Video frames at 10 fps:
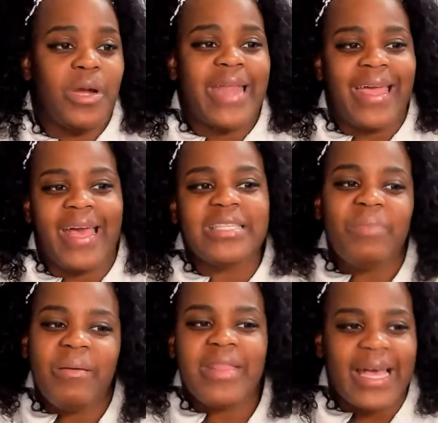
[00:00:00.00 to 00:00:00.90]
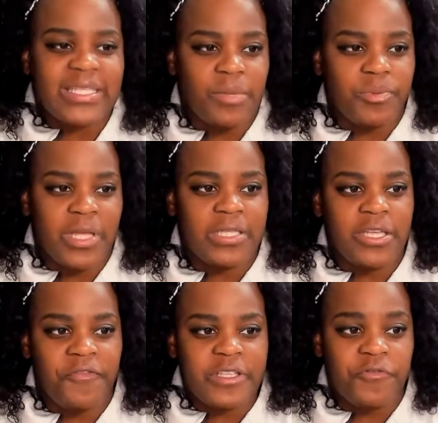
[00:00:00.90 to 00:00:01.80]
And I guess maybe that's the
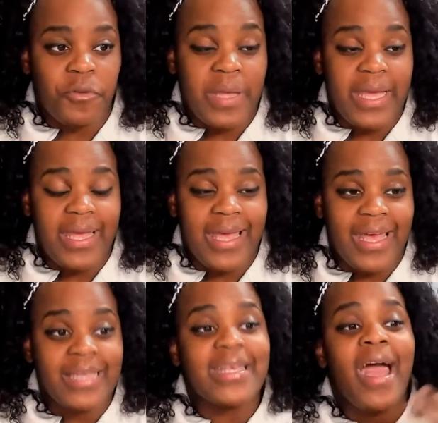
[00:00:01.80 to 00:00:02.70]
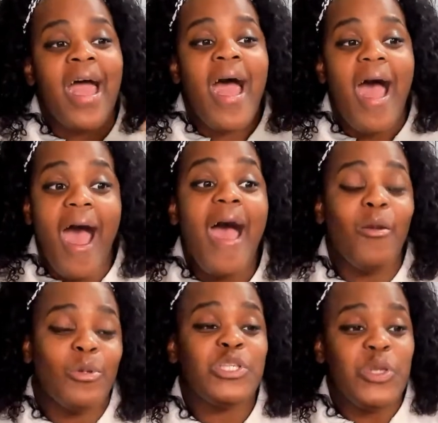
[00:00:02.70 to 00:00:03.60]
difference for me is I
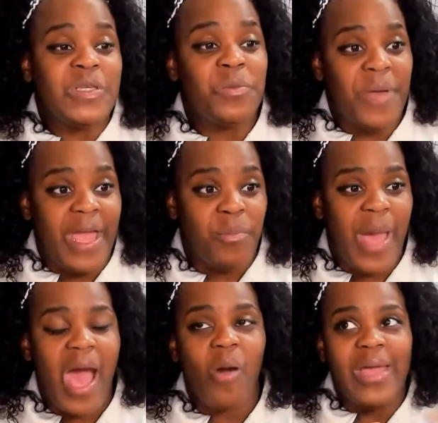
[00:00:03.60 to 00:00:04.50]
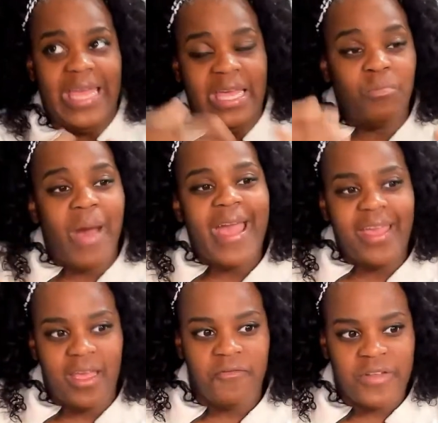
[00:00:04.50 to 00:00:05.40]
was using PayPal in my
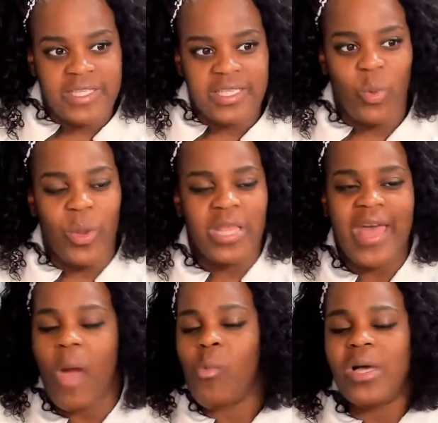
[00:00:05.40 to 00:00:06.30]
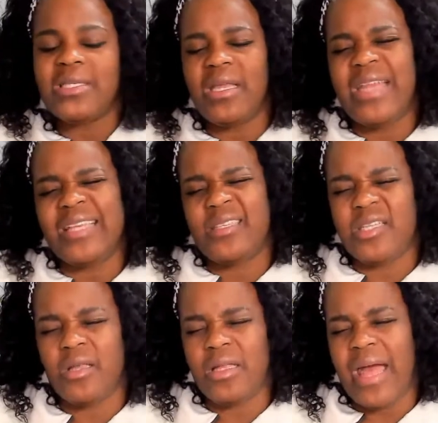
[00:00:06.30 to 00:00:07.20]
infancy where that wasn't
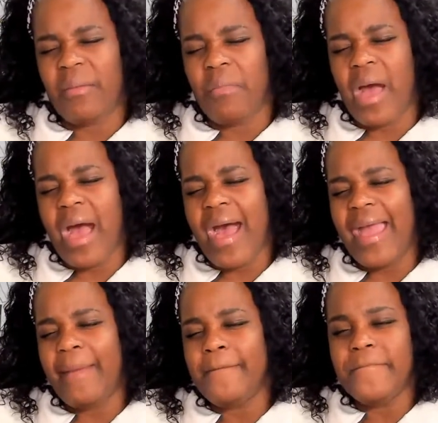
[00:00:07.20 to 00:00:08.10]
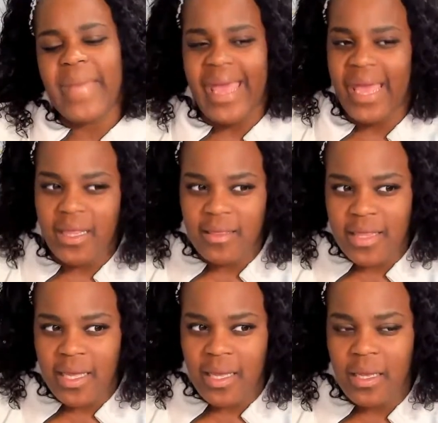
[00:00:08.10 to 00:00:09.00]
necessarily like my main
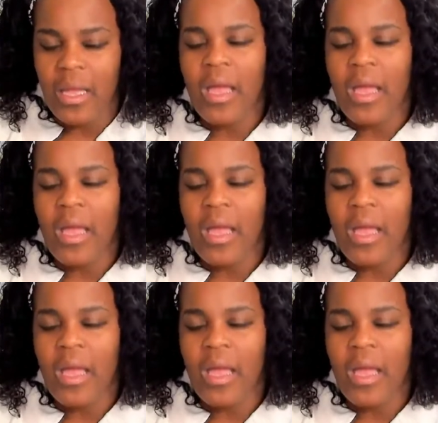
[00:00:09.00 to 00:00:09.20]
thing.